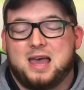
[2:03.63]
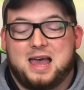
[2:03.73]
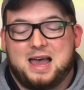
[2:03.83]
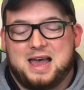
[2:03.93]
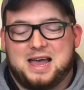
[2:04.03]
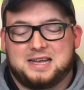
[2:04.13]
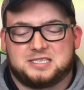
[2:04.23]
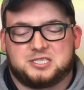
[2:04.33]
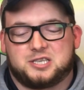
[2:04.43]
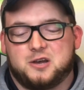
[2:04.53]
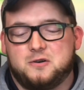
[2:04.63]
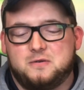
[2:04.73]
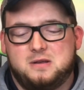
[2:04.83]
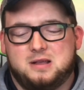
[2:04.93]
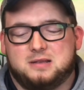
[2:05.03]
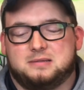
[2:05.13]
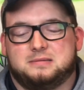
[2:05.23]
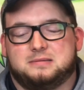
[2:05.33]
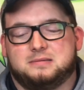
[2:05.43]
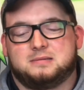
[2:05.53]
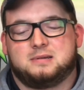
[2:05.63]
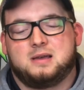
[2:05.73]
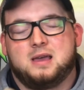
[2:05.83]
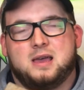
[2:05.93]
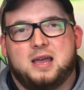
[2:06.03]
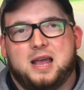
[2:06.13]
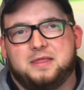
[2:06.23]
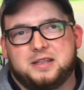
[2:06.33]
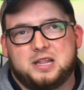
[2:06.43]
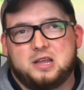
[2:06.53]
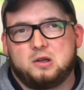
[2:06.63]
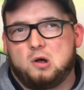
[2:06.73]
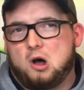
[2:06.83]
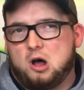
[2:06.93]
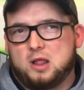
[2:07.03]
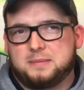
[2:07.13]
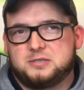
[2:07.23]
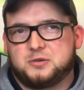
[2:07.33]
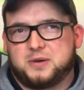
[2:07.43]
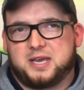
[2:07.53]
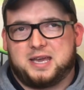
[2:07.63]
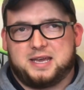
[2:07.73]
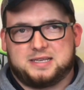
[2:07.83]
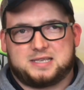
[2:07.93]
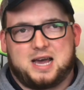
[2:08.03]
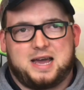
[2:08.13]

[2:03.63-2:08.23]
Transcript: as so. And then all I'm doing is I